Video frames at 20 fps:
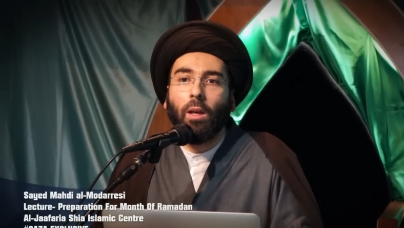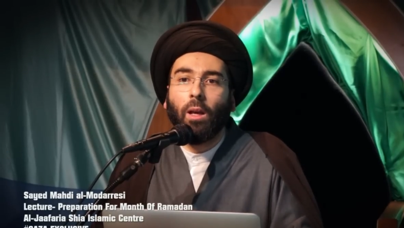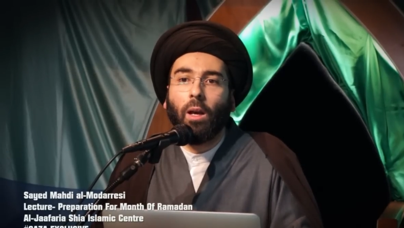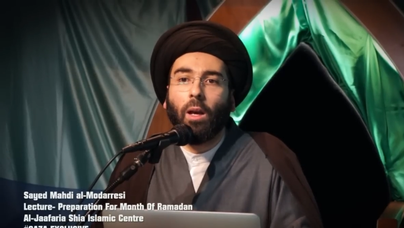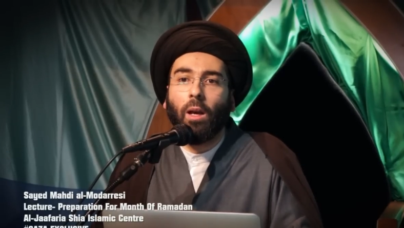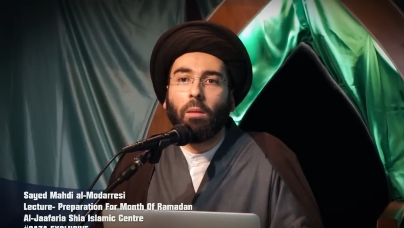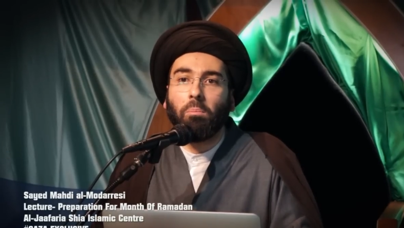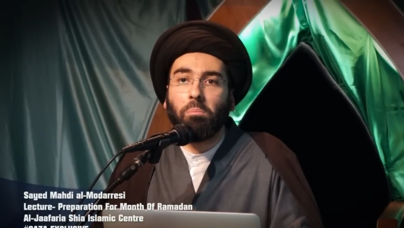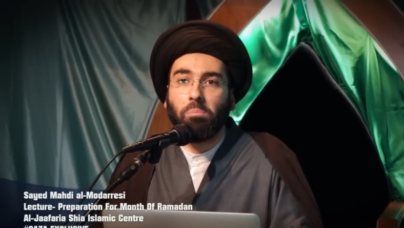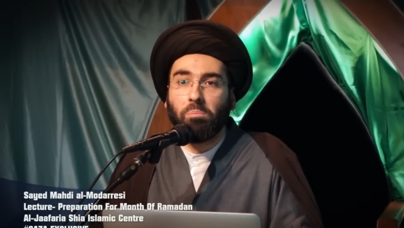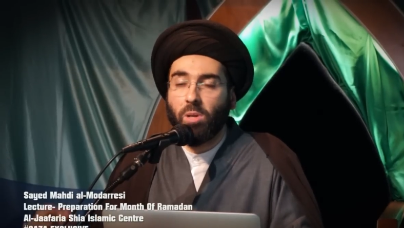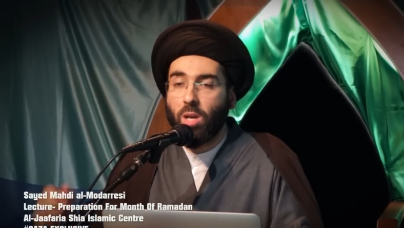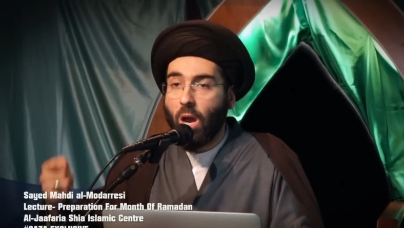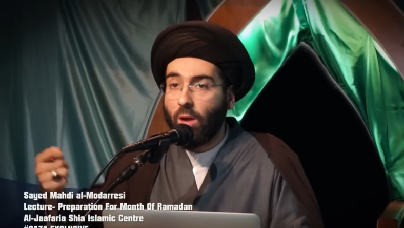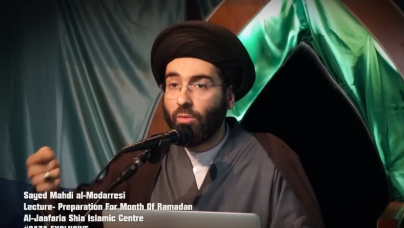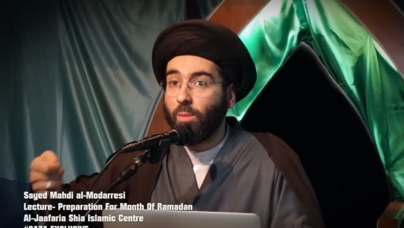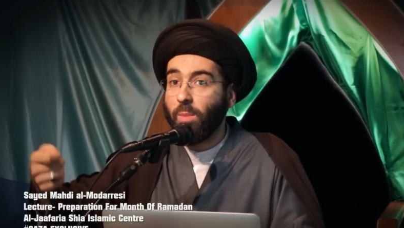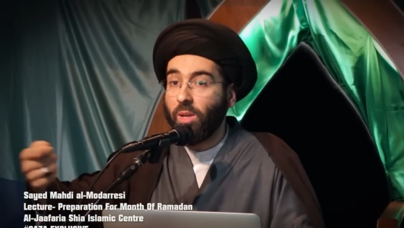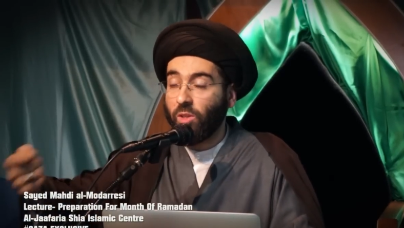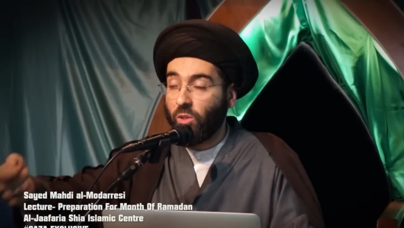
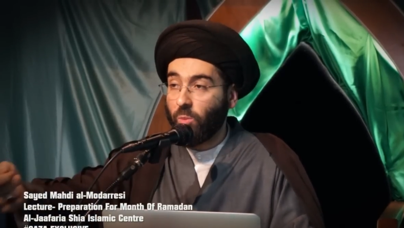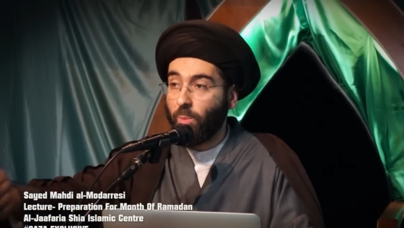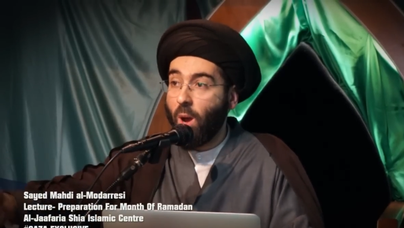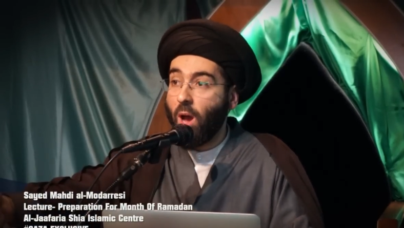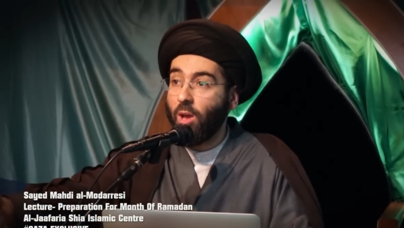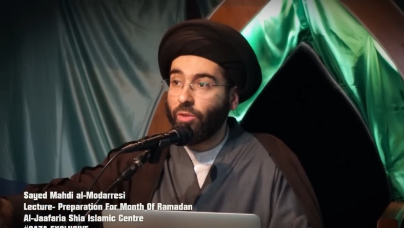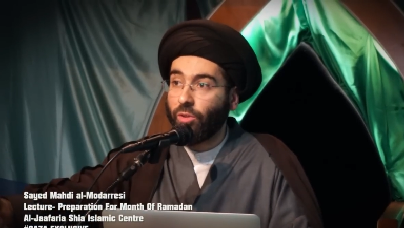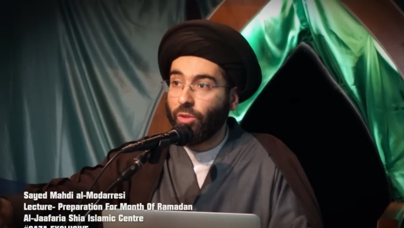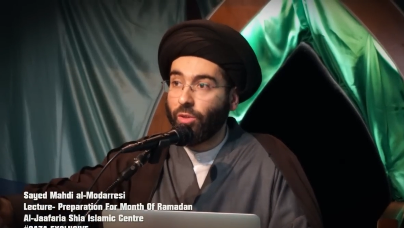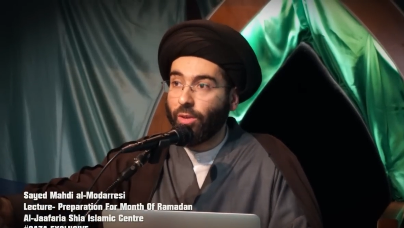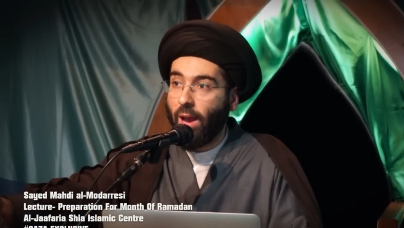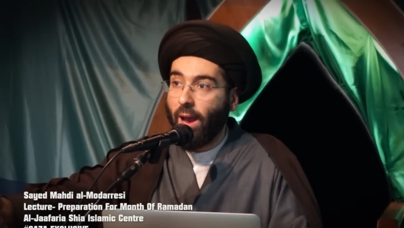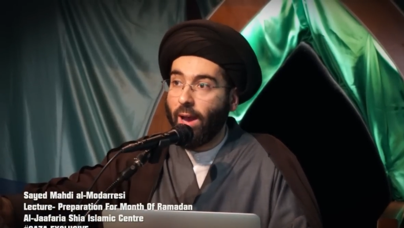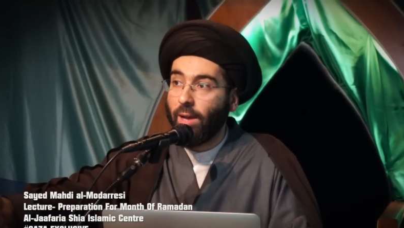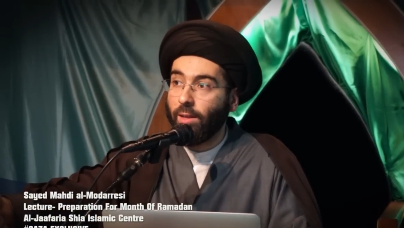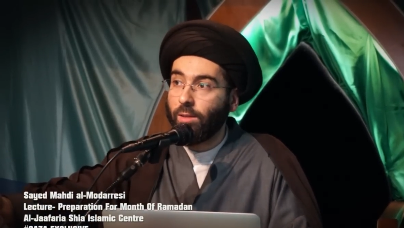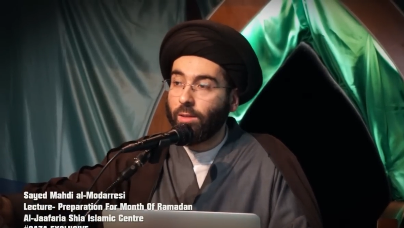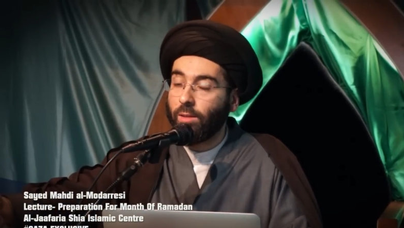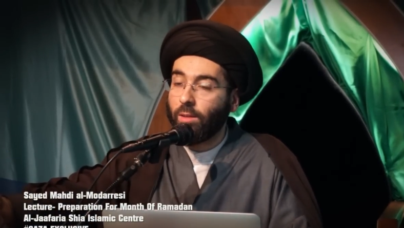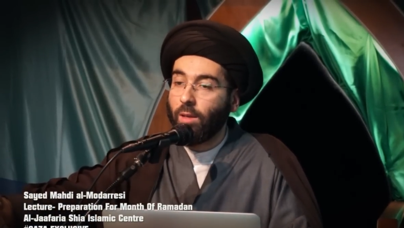government-sponsored
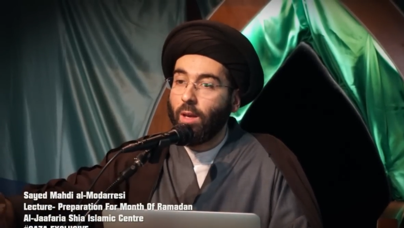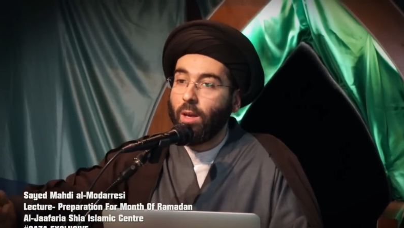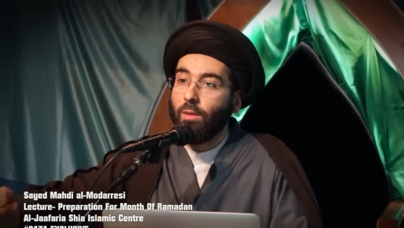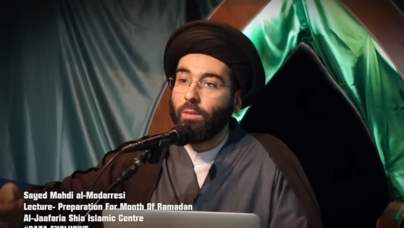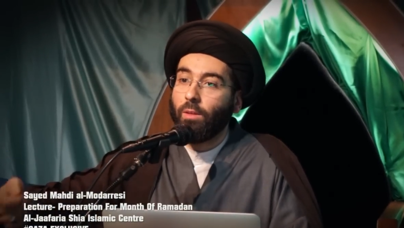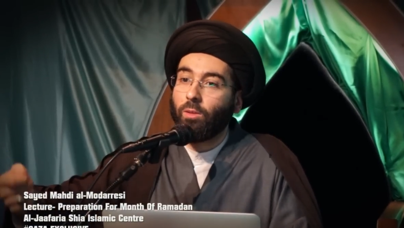ads,